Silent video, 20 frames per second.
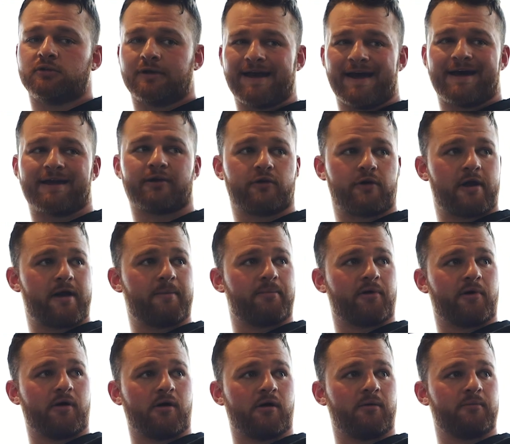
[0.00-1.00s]
Had a great
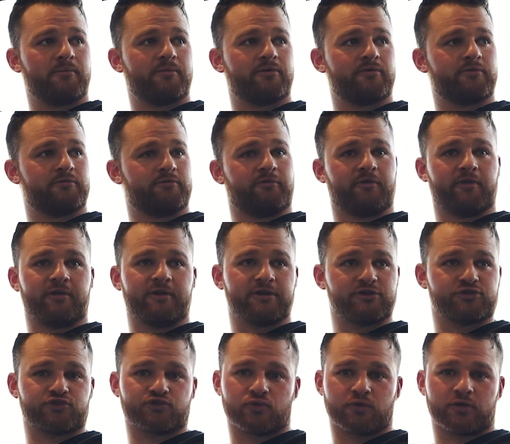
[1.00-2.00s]
pump, really
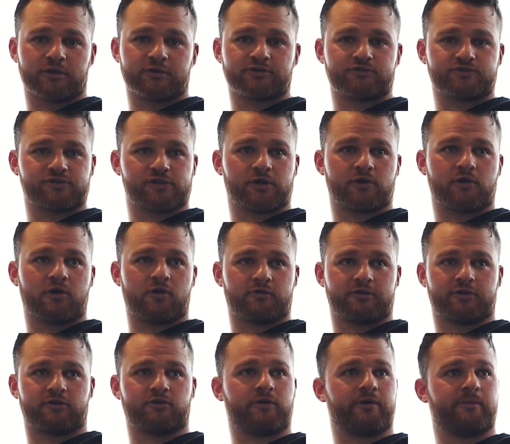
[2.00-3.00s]
enjoyed using all the
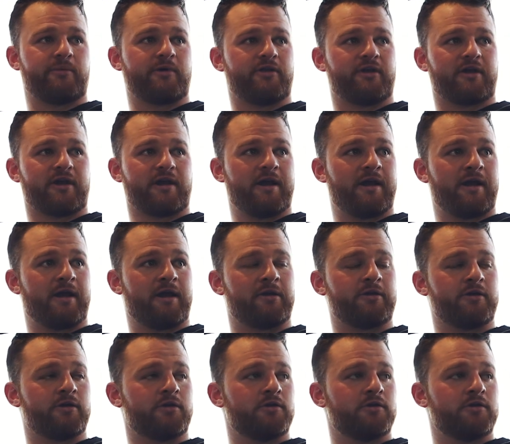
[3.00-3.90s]
equipment they had.